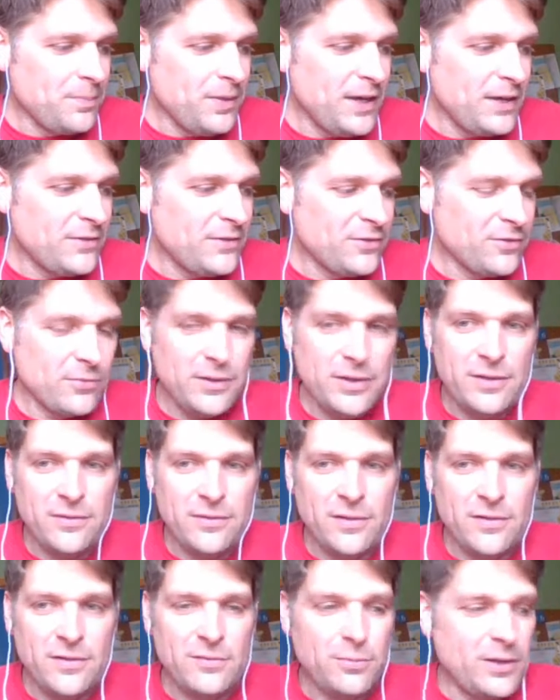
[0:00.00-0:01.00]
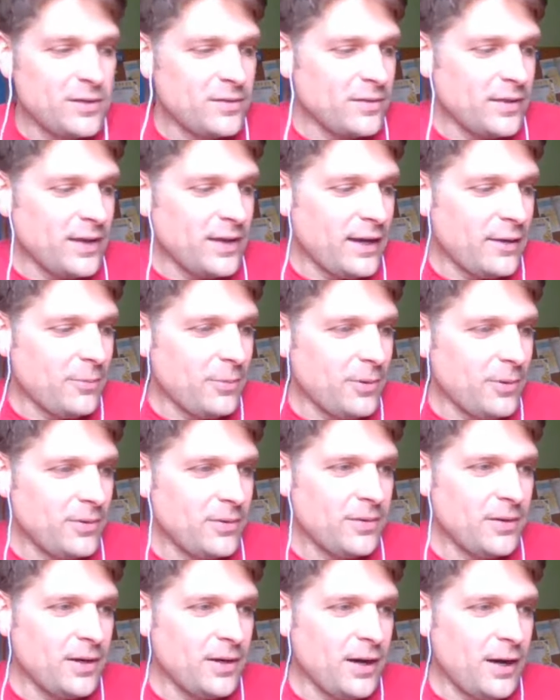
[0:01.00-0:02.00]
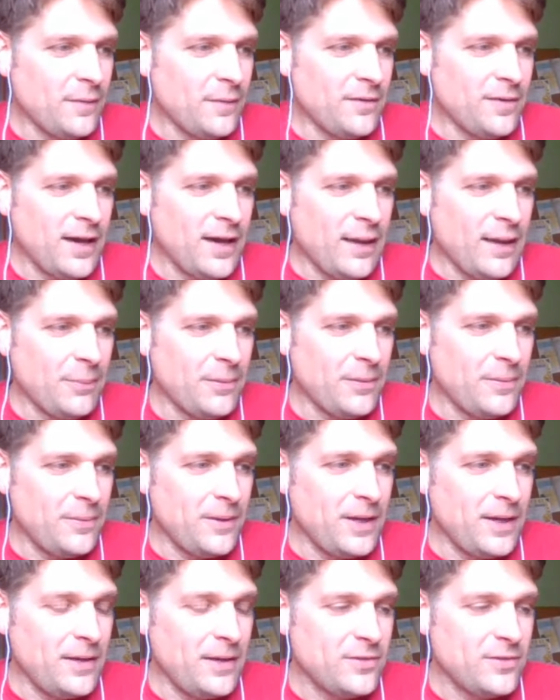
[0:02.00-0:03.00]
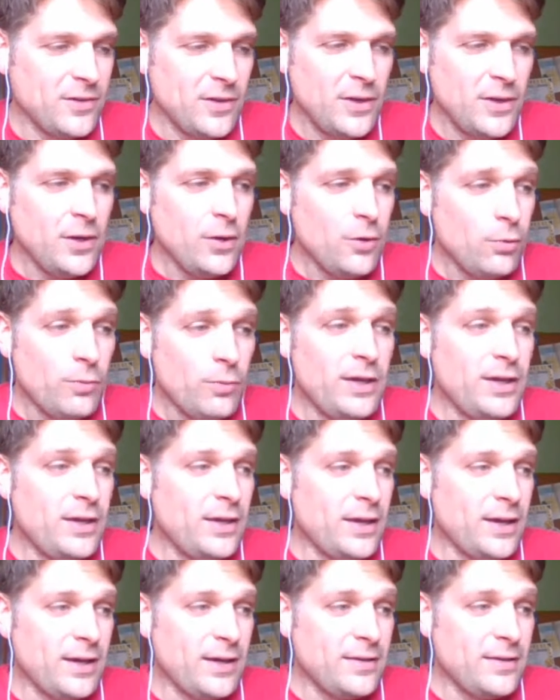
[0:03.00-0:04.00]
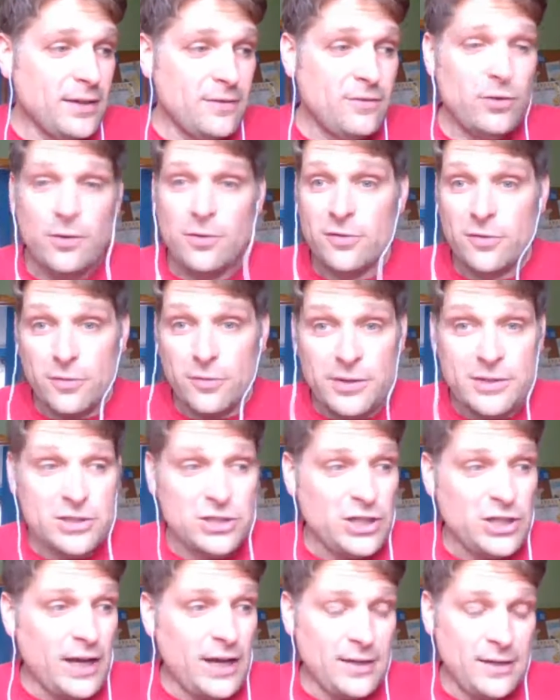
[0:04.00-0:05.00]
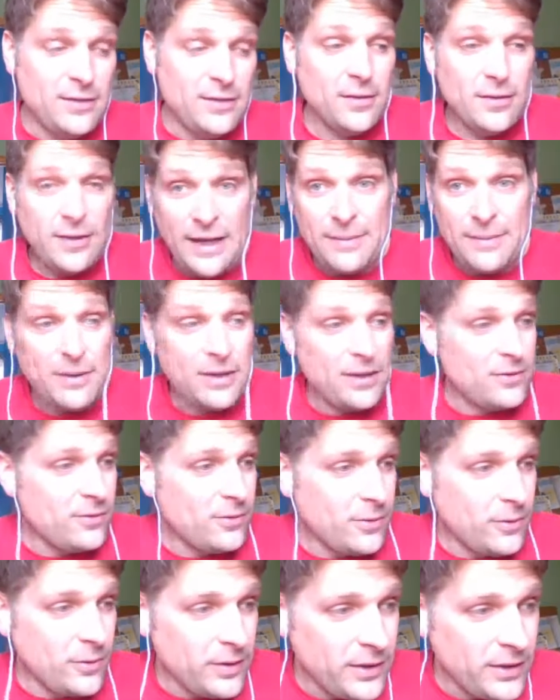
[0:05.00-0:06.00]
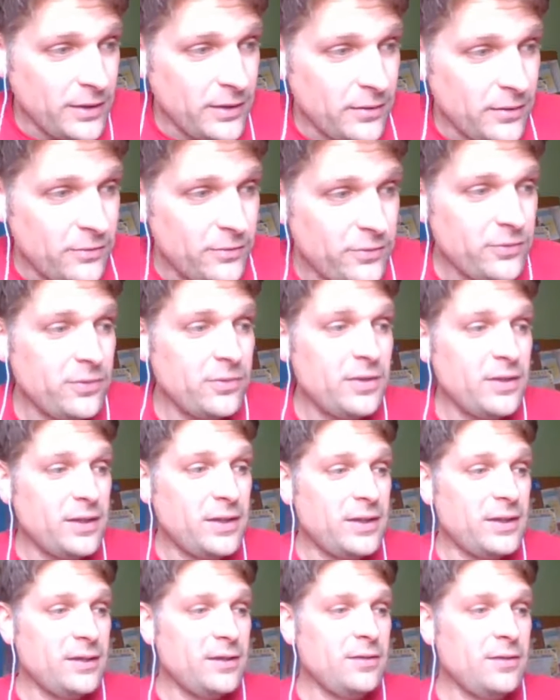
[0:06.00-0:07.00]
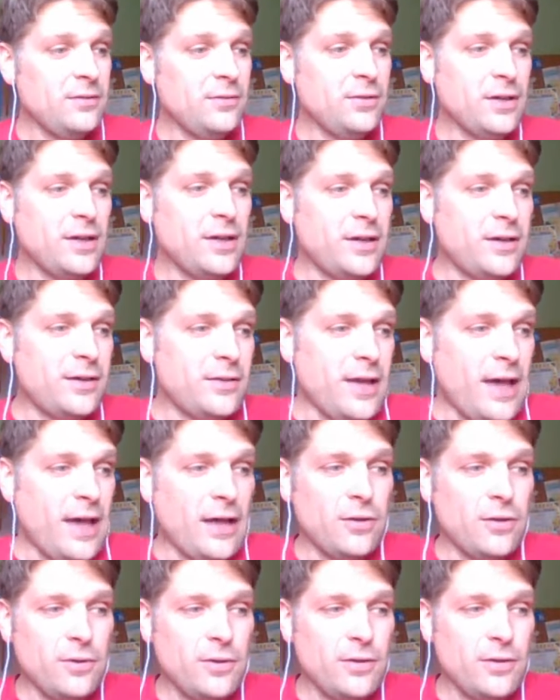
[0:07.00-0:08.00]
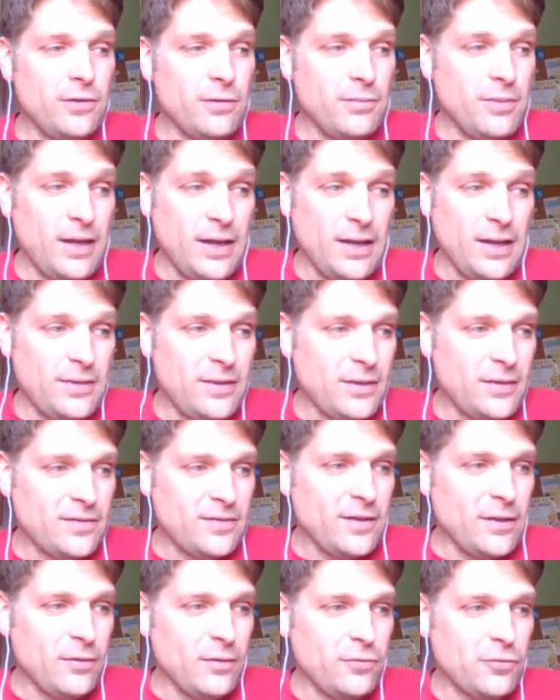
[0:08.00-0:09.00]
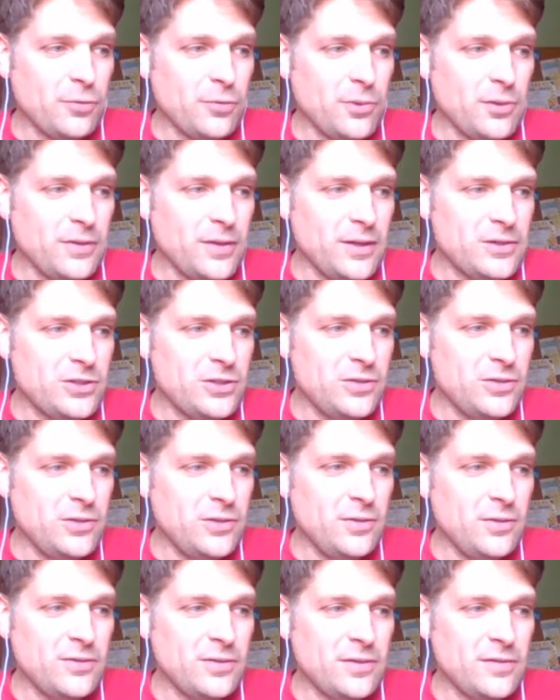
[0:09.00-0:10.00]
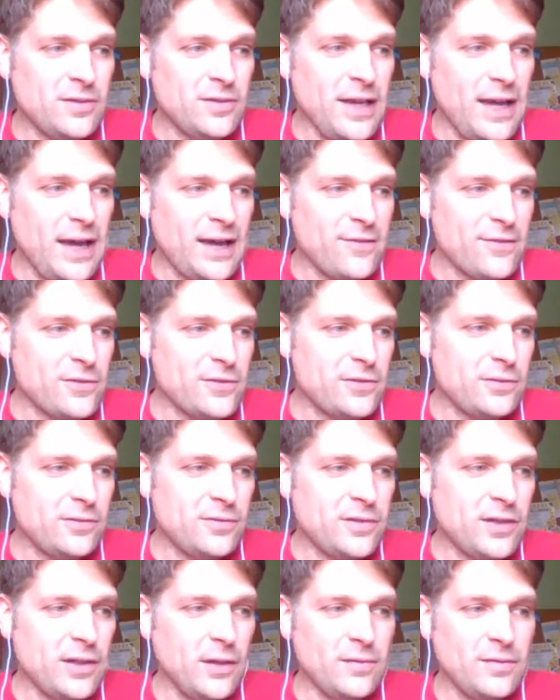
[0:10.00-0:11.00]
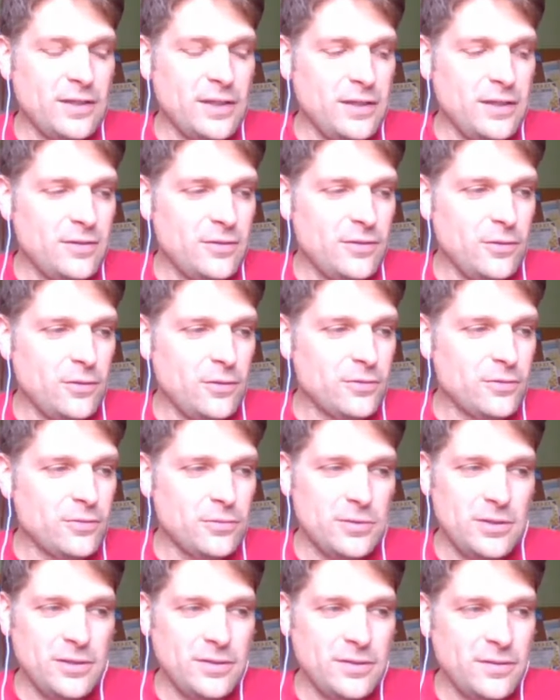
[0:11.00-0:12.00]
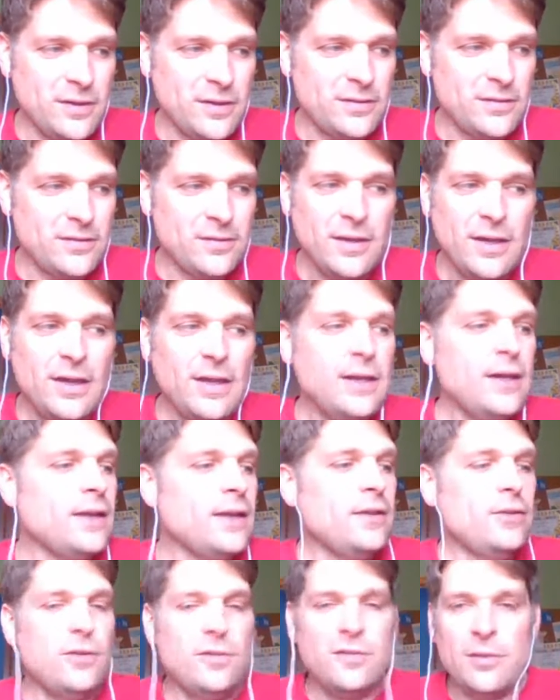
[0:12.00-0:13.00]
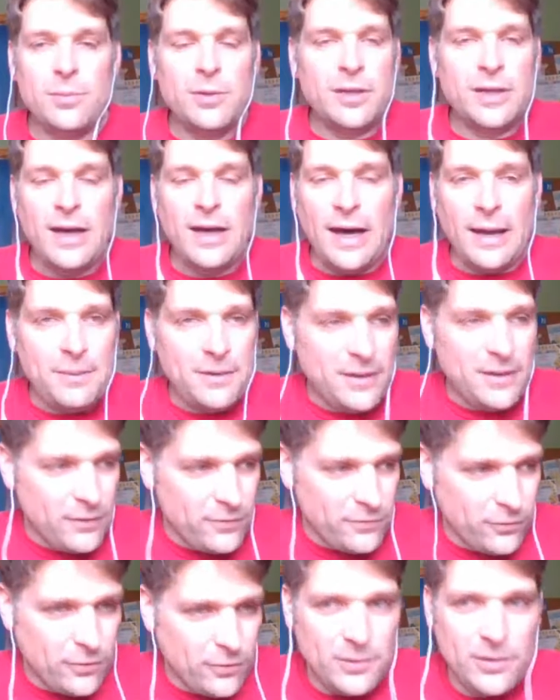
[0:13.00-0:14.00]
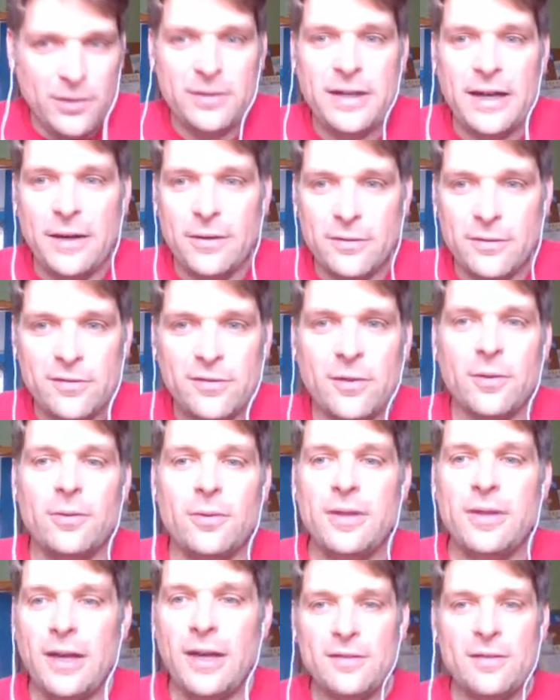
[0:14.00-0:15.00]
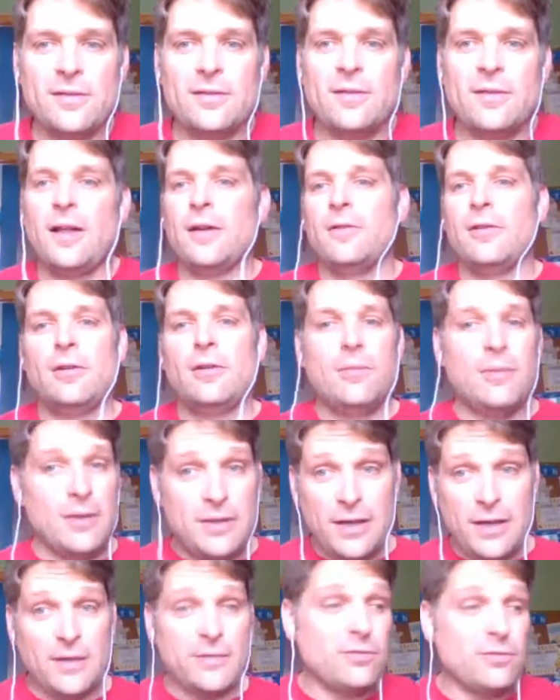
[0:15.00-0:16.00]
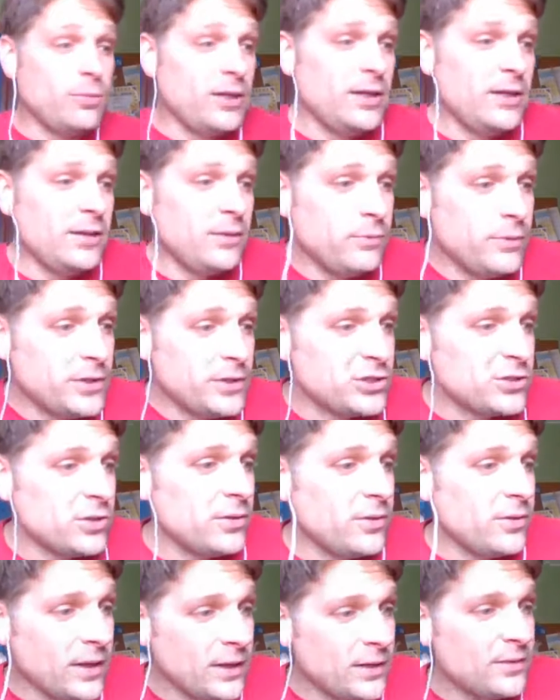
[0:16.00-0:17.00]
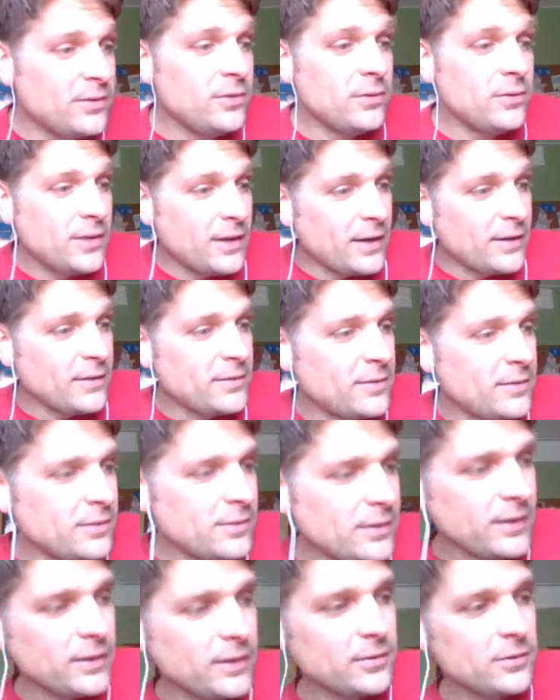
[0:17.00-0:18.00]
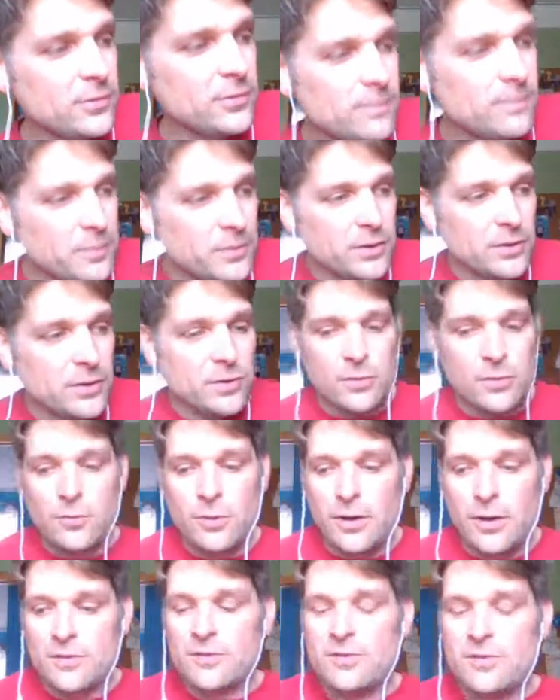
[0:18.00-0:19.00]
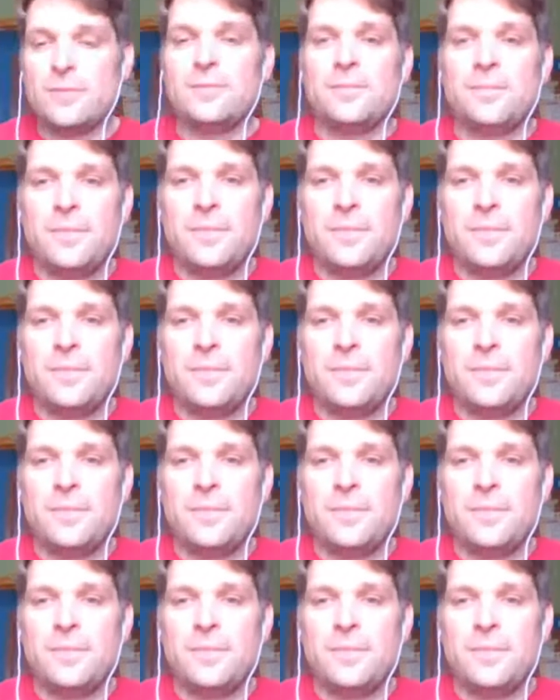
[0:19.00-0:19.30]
page 3 of this week's lab on the top of the page. We give you a screenshot in the lab manual of the algorithm and the Excel formula that you use. It's the average of cells E2 through E6. And then you simply copy that formula down. So yes, it's an algorithm, and yes, we show you how to do that. Good question.